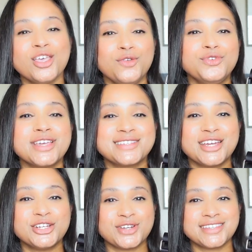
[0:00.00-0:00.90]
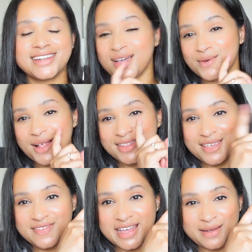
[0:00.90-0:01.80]
If you guys are interested, I will
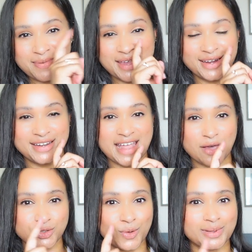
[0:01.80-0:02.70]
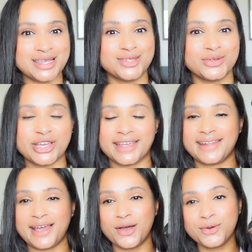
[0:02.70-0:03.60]
leave that up here now, so please do check
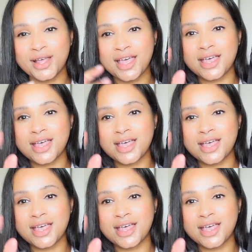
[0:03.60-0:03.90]
it out.